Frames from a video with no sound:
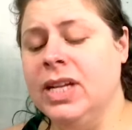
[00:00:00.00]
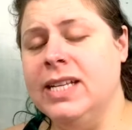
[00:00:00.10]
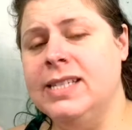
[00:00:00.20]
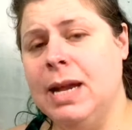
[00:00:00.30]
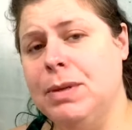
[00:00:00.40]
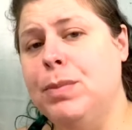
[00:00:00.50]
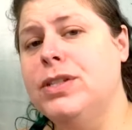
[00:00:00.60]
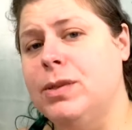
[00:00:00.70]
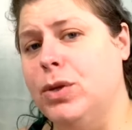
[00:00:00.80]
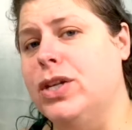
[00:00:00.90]
It's time to
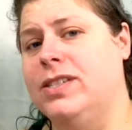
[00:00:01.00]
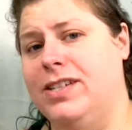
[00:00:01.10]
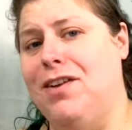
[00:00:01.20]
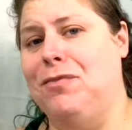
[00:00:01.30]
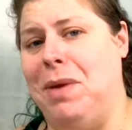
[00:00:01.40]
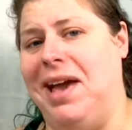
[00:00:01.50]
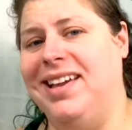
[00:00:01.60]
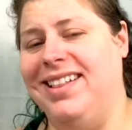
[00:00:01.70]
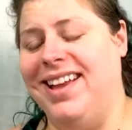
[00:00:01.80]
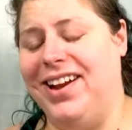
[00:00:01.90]
put some good stuff
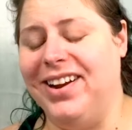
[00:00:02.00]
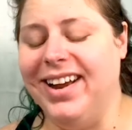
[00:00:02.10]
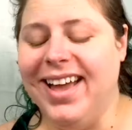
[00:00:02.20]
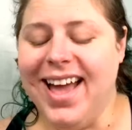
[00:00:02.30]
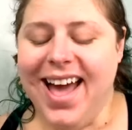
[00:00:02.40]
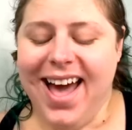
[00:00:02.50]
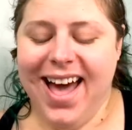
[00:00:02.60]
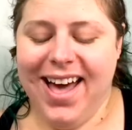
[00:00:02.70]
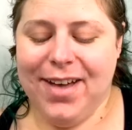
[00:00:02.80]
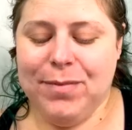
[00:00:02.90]
back in there.
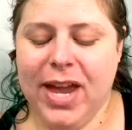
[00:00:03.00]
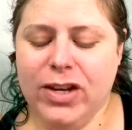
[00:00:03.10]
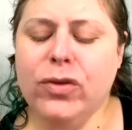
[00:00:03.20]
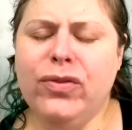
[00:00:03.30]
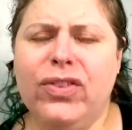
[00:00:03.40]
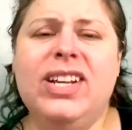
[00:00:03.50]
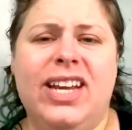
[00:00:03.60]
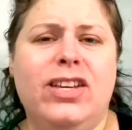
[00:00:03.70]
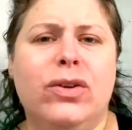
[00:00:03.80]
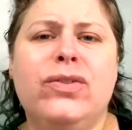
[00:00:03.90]
And you'll feel
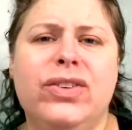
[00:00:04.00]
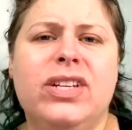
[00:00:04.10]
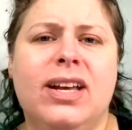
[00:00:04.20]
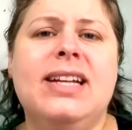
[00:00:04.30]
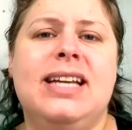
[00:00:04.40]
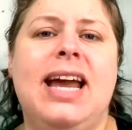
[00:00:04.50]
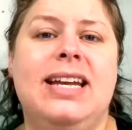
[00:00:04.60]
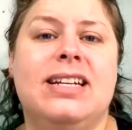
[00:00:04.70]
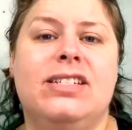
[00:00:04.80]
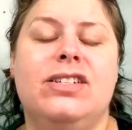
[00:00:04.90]
it. You'll feel a
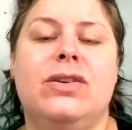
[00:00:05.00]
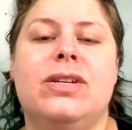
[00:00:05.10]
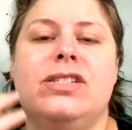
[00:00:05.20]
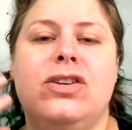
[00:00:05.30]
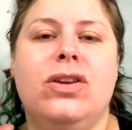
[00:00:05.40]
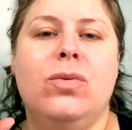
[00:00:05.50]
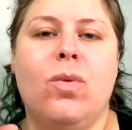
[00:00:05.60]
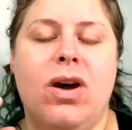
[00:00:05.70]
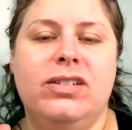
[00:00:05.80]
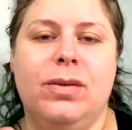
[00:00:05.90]
tightness to it. So you
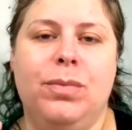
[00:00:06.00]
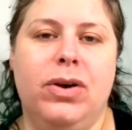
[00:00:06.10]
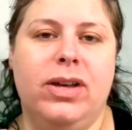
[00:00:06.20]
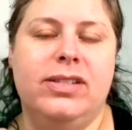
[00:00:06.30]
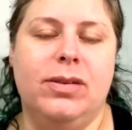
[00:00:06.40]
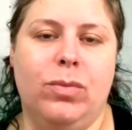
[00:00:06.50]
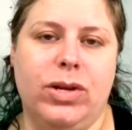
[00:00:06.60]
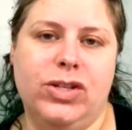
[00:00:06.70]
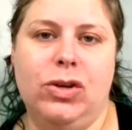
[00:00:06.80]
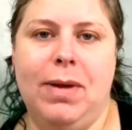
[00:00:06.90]
want to put some
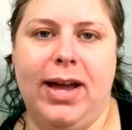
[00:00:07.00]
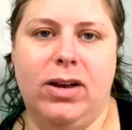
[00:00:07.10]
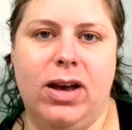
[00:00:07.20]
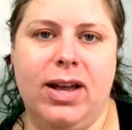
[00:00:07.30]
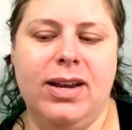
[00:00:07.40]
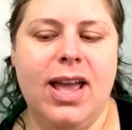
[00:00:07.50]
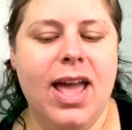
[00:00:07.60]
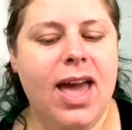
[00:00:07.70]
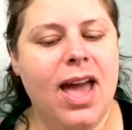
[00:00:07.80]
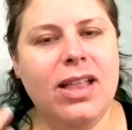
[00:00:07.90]
moisture back on,
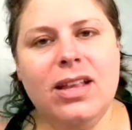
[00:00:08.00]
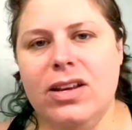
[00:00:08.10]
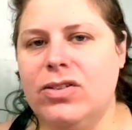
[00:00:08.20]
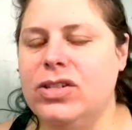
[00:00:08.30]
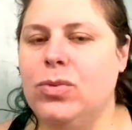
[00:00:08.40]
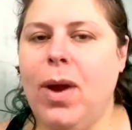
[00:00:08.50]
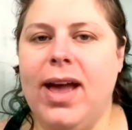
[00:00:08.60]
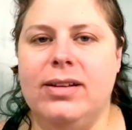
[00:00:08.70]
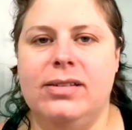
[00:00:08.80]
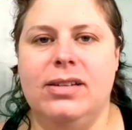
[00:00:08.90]
and then you just
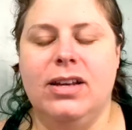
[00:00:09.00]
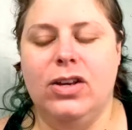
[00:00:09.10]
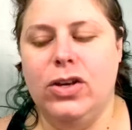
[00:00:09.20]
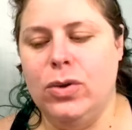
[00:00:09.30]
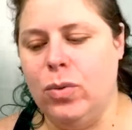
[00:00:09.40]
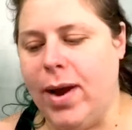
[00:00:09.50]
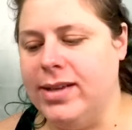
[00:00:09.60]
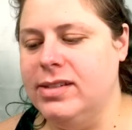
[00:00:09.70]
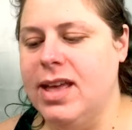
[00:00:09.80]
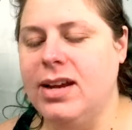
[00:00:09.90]
rest. You
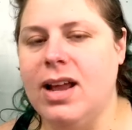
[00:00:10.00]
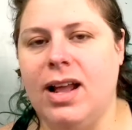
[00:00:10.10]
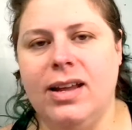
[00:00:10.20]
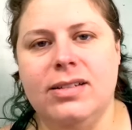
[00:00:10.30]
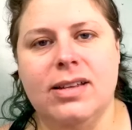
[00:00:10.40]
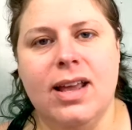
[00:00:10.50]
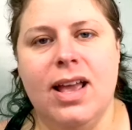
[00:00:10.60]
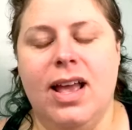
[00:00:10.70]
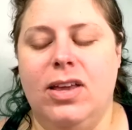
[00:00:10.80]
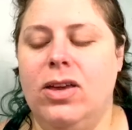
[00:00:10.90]
rest that night.
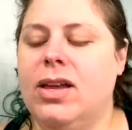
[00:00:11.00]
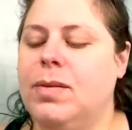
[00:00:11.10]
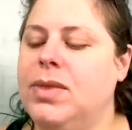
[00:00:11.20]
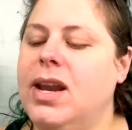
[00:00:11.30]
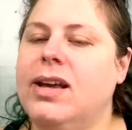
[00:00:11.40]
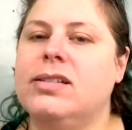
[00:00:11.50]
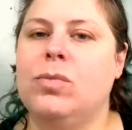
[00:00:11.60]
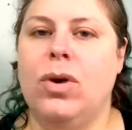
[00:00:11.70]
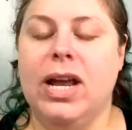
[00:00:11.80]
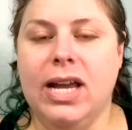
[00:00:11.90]
You get up the next
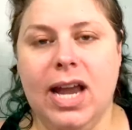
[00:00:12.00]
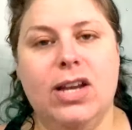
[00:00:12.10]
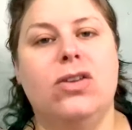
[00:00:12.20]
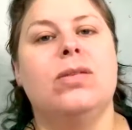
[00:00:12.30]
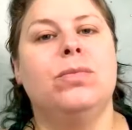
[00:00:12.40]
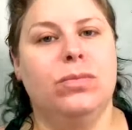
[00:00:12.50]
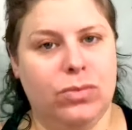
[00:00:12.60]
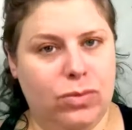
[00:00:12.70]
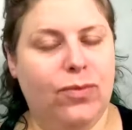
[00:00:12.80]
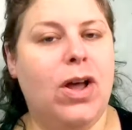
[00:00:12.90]
morning and you can
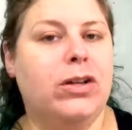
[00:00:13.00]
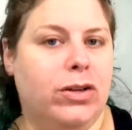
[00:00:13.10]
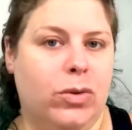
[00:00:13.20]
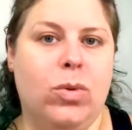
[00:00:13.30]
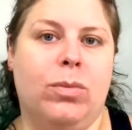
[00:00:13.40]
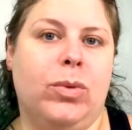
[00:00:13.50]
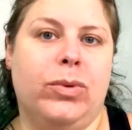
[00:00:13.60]
follow your normal